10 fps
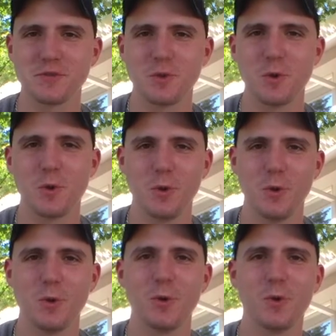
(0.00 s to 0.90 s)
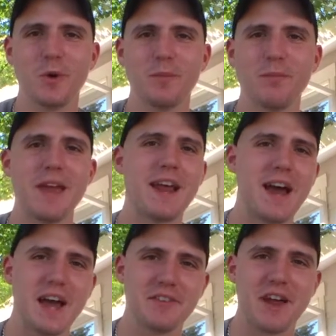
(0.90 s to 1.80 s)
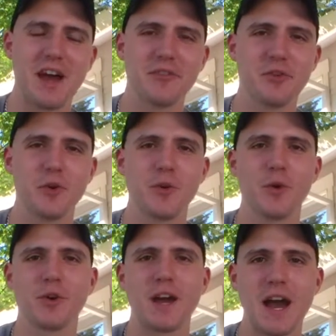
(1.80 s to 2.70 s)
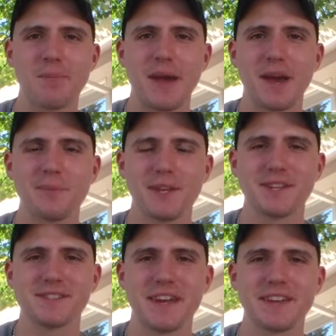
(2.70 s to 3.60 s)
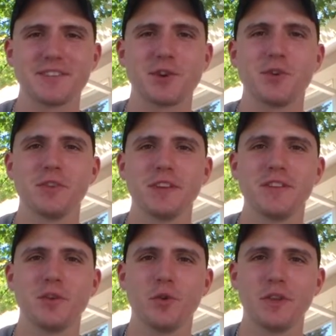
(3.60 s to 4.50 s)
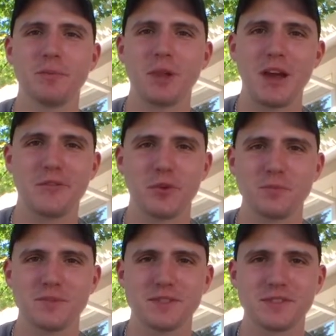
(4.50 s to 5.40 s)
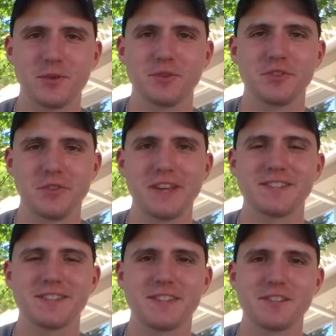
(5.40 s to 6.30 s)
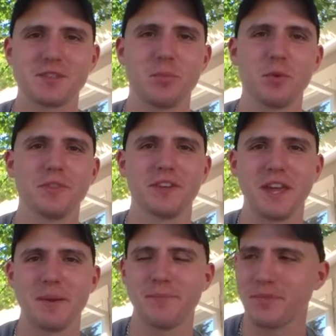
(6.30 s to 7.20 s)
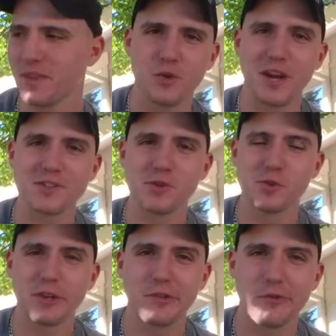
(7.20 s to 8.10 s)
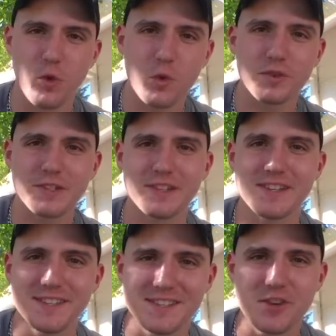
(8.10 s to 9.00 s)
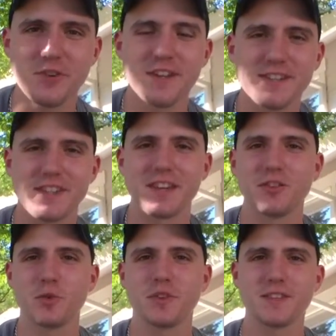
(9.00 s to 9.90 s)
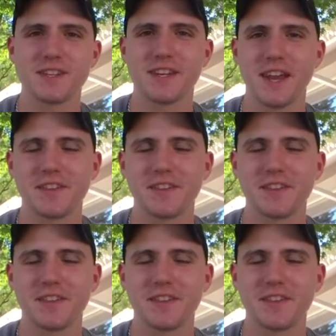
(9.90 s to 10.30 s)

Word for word: those of you who may not have an iPhone or an iPad, because that is currently the only platforms or devices that support the game. If you guys are looking forward to this series and doing this